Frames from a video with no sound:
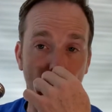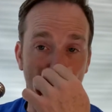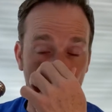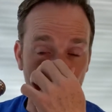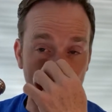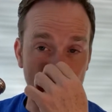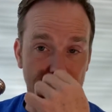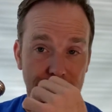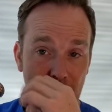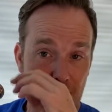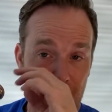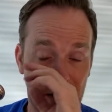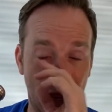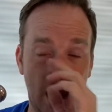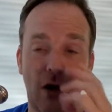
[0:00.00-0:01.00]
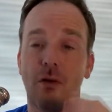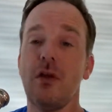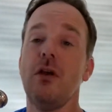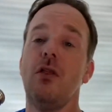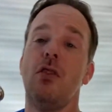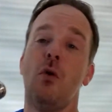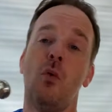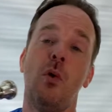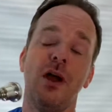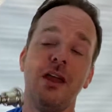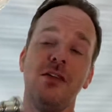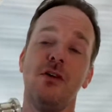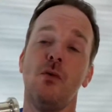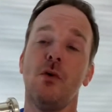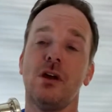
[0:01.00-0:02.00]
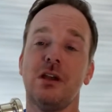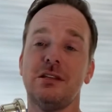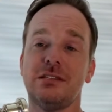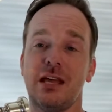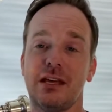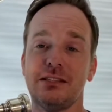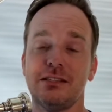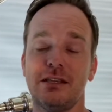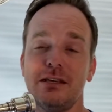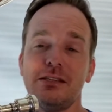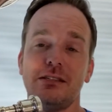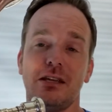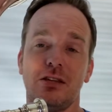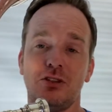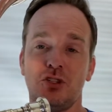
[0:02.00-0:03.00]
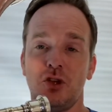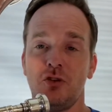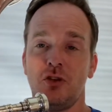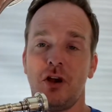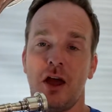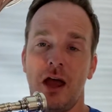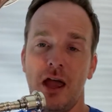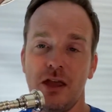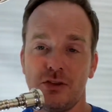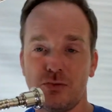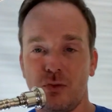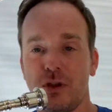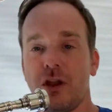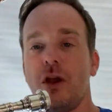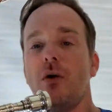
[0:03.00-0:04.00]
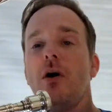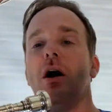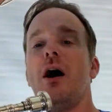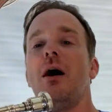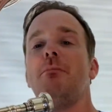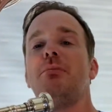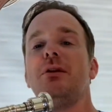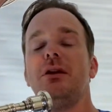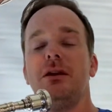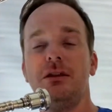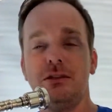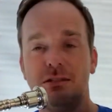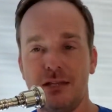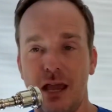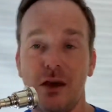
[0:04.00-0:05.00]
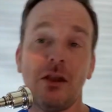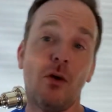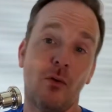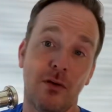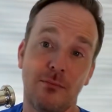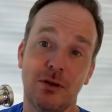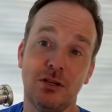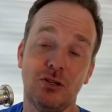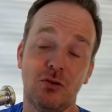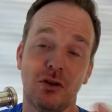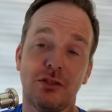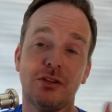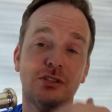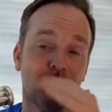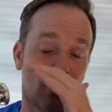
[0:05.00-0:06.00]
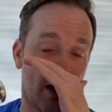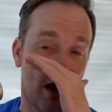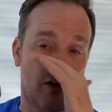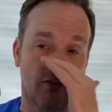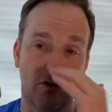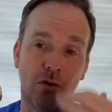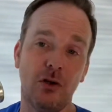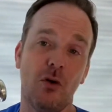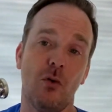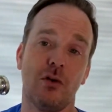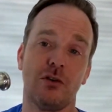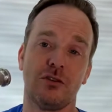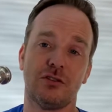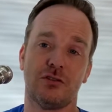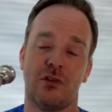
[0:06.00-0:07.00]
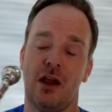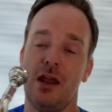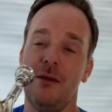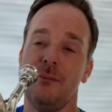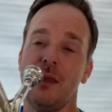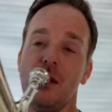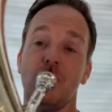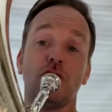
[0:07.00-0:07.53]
great. Now, the way that we're going to test this in junior high is we're going to go up and down. Now, we've been doing this, so half note and quarters. Ready?